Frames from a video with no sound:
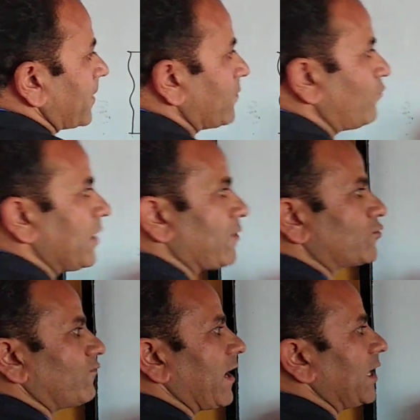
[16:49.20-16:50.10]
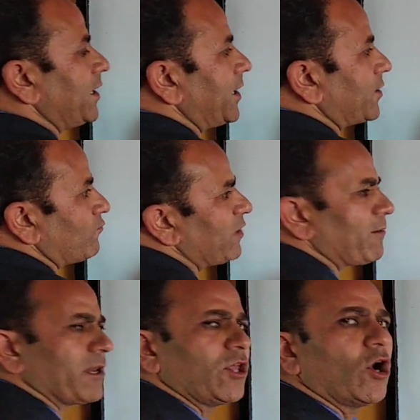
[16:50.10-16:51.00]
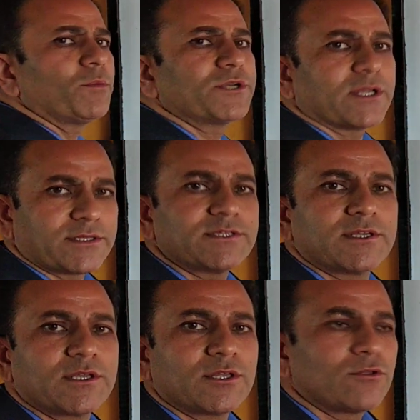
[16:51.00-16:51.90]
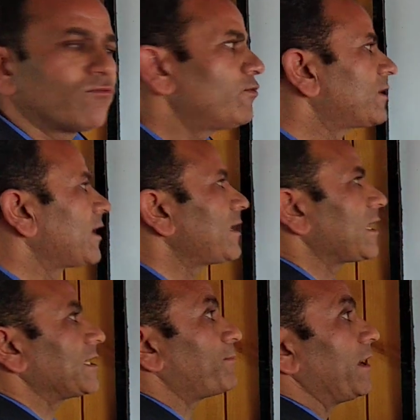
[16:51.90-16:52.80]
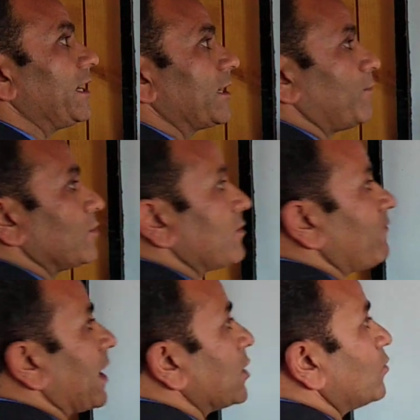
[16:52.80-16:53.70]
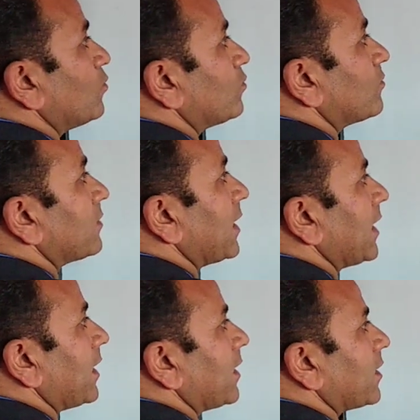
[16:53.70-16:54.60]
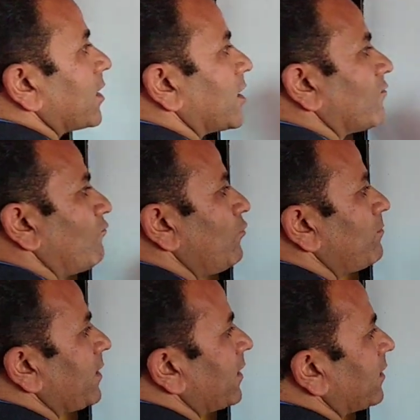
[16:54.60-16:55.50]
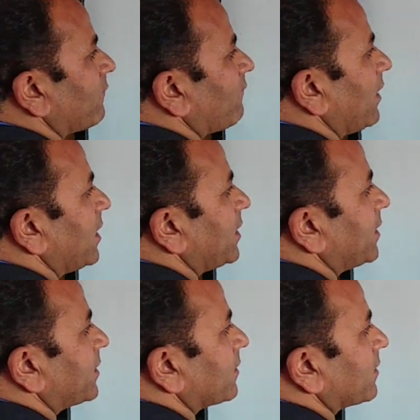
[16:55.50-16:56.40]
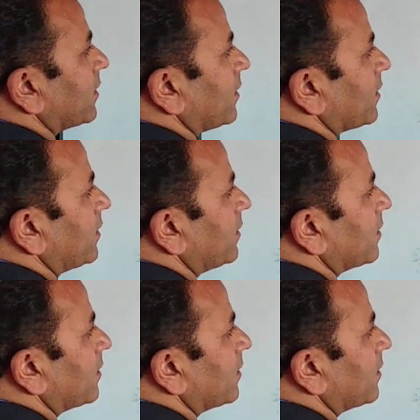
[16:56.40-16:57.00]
If we have to validate, we have any options. We can, depending upon the value L, we may weld it here